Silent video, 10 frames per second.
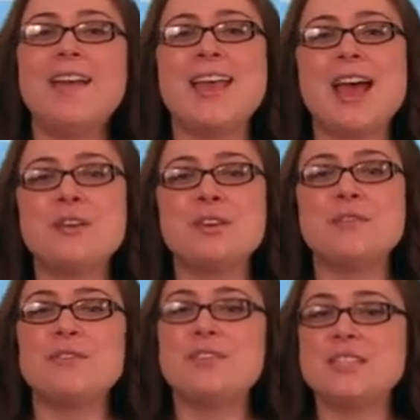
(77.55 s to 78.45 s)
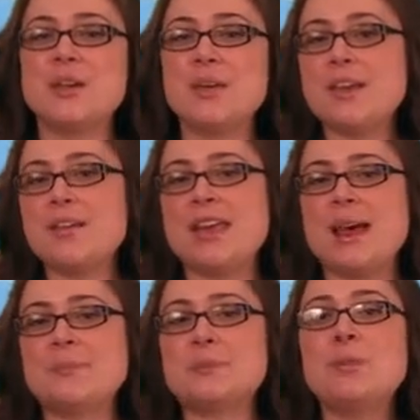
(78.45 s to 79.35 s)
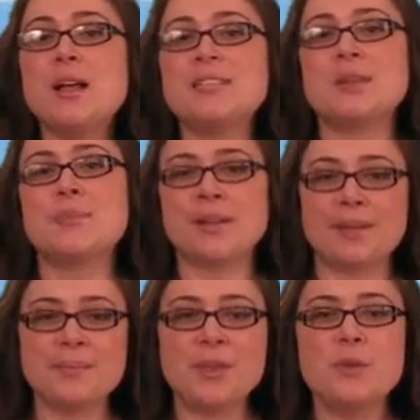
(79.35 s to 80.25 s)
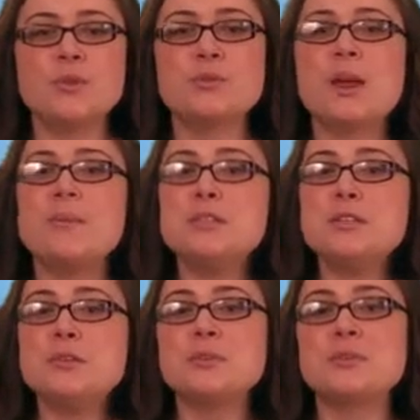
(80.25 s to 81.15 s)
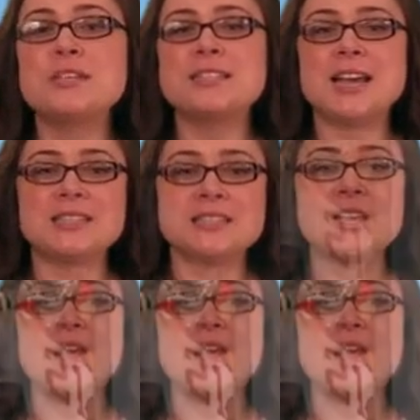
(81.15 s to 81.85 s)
an acronym for Vizio Internet Apps Plus umbrella, which will come in two screen sizes,